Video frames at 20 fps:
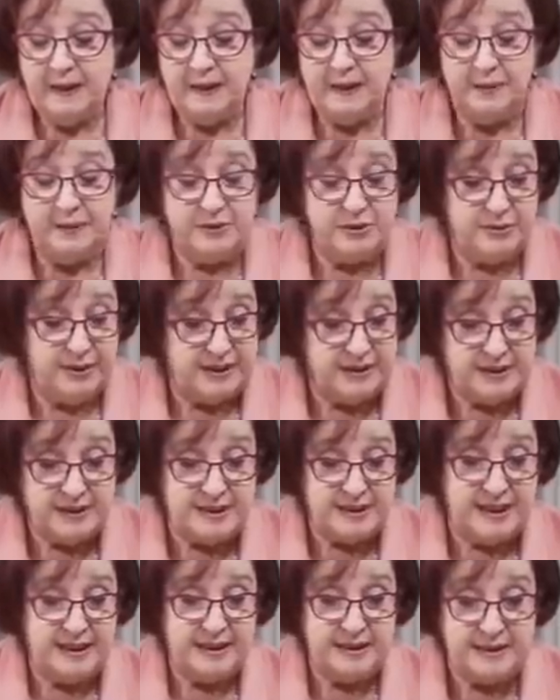they would try to
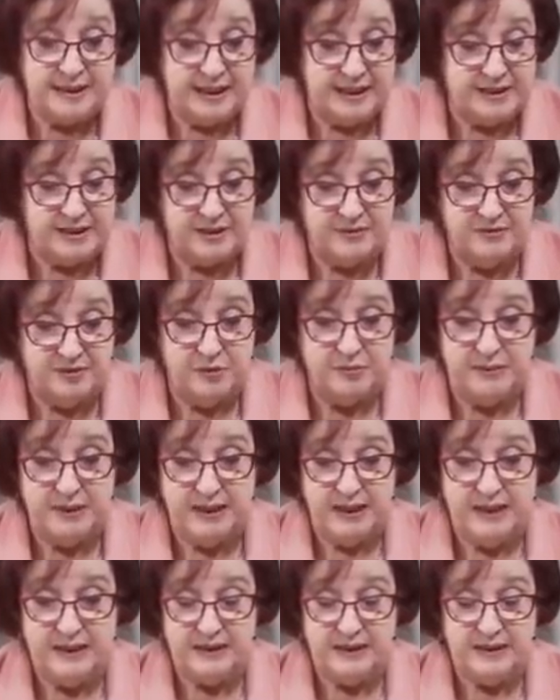sanitize and
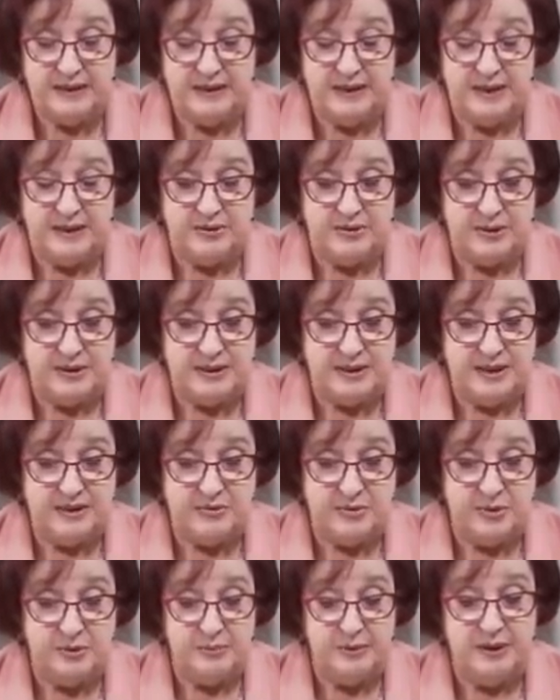fumigate,
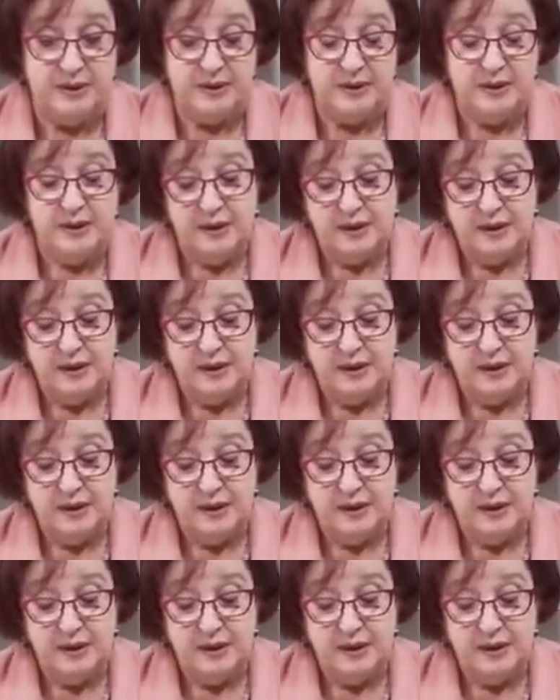etc., but